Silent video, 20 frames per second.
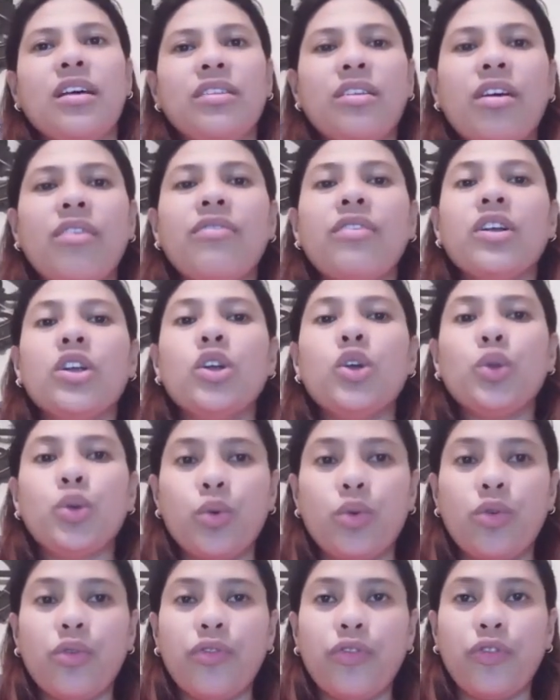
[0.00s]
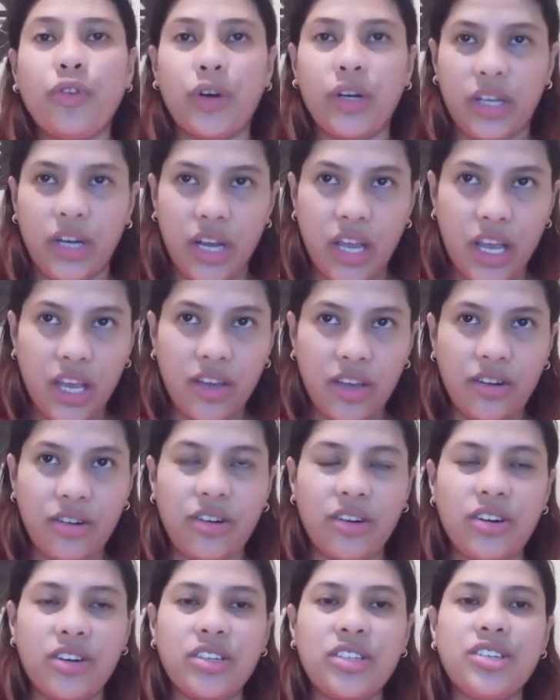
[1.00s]
W-2 for 3
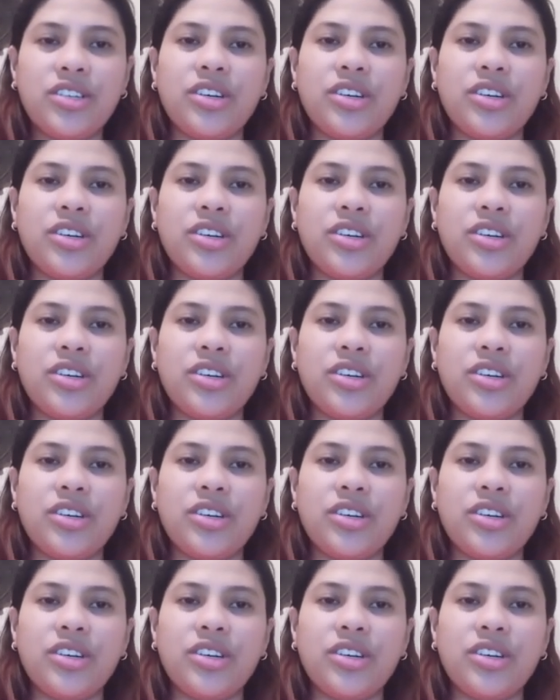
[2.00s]
years.